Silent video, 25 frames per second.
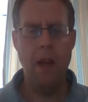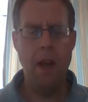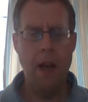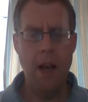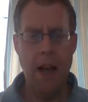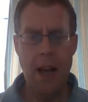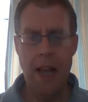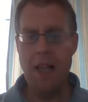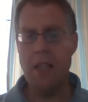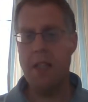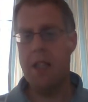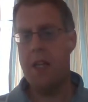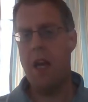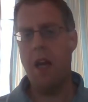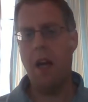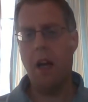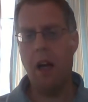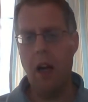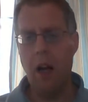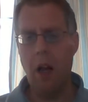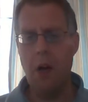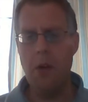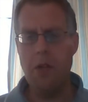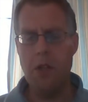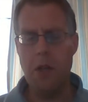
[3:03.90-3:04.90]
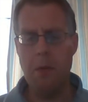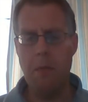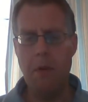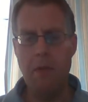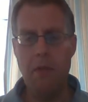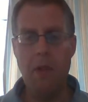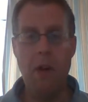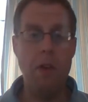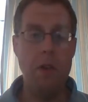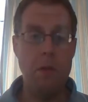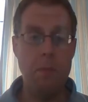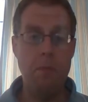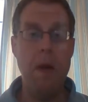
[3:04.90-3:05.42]
Let's see a close-up of
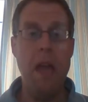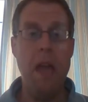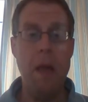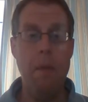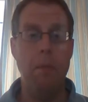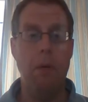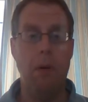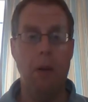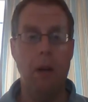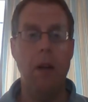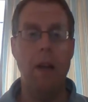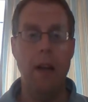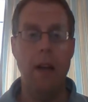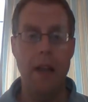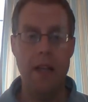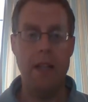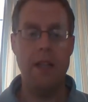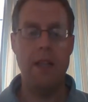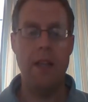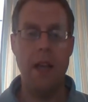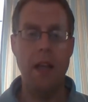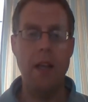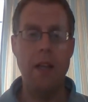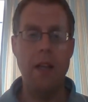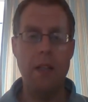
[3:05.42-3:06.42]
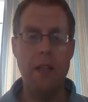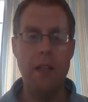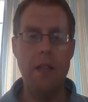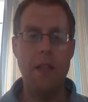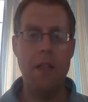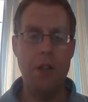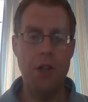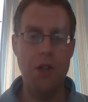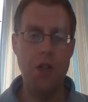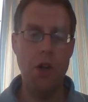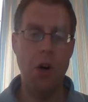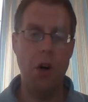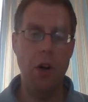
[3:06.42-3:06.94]
those people listening
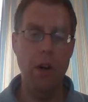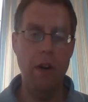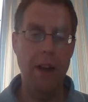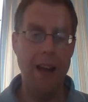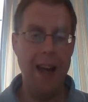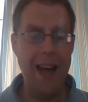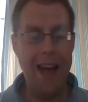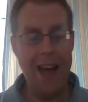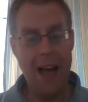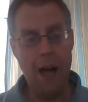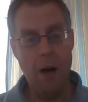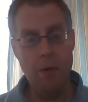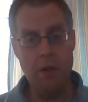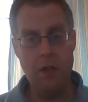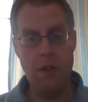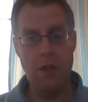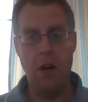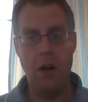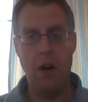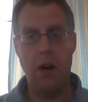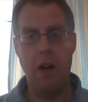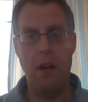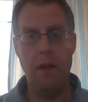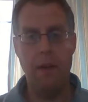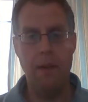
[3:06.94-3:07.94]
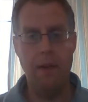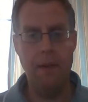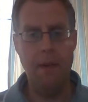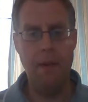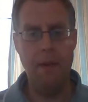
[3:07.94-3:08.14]
to John outside.